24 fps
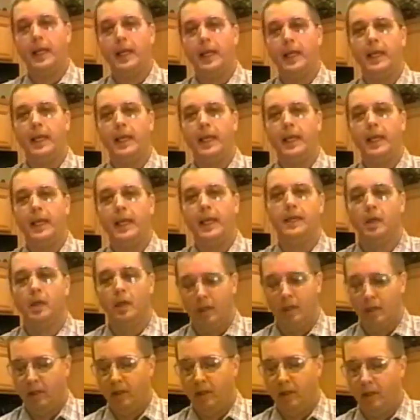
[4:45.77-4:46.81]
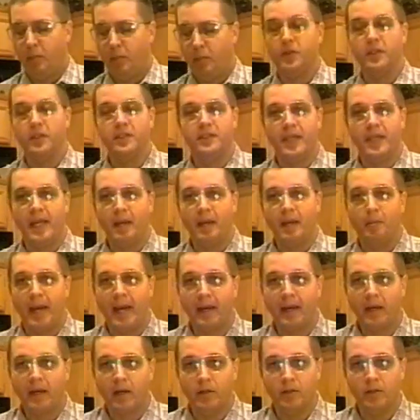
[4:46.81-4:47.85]
is put the tank
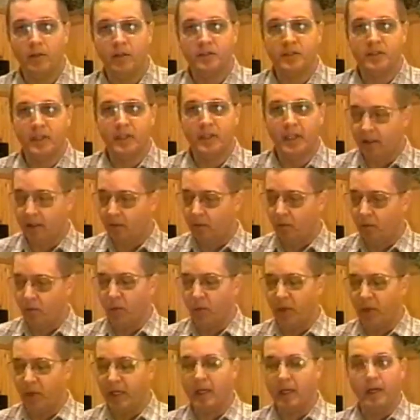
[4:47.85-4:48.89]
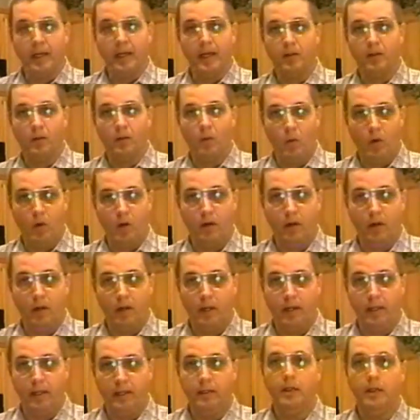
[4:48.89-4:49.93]
back under the sink, reconnect the water
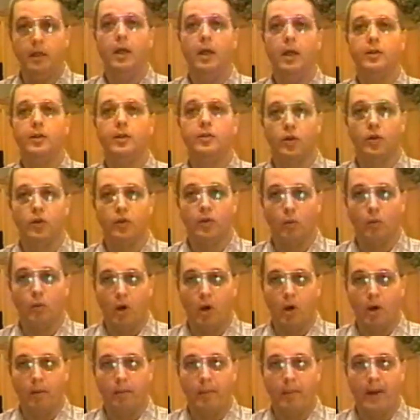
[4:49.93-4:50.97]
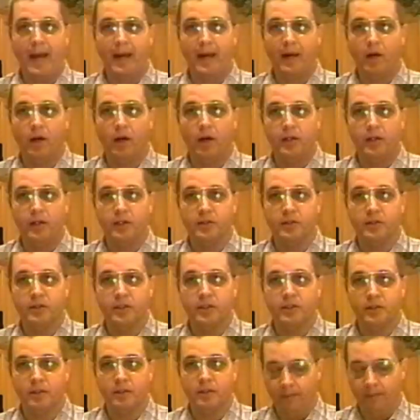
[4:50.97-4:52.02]
line, turn the water back onto your
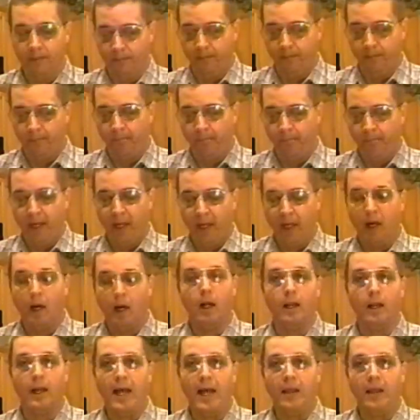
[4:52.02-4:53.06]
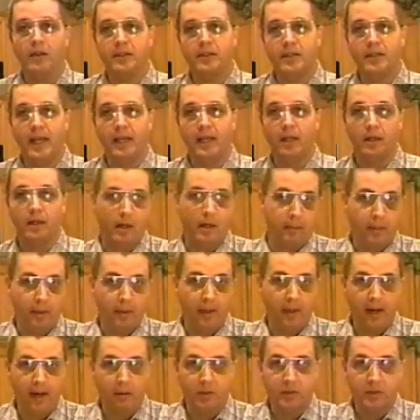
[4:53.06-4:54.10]
system, allow the tank a
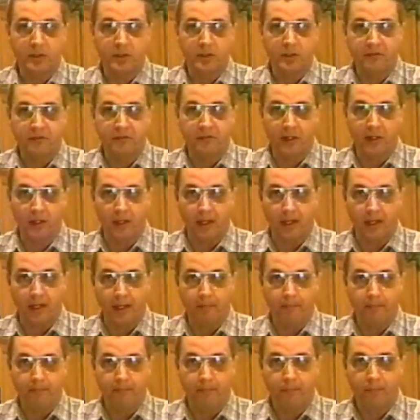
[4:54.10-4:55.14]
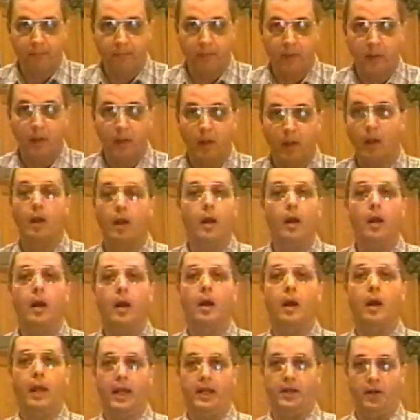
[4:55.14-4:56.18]
couple hours to fill up,
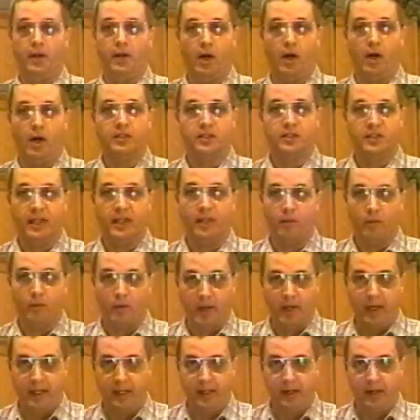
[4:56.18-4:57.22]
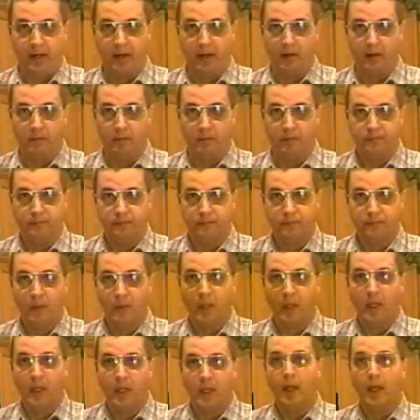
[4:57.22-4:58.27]
and you're all set and ready to go.
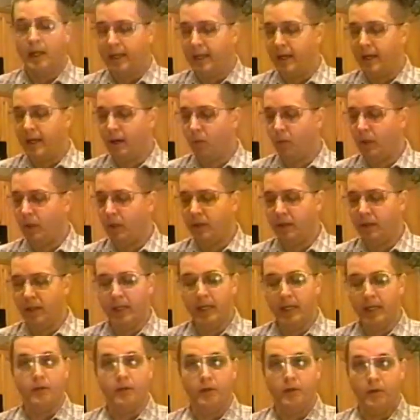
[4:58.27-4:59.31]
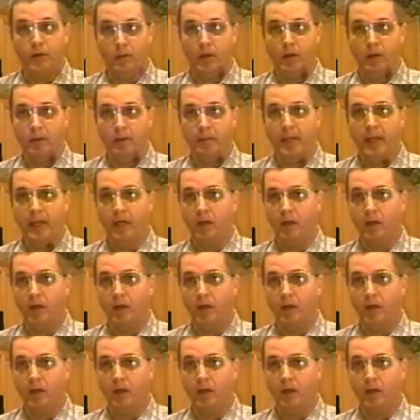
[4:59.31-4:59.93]
Now one thing I do want to make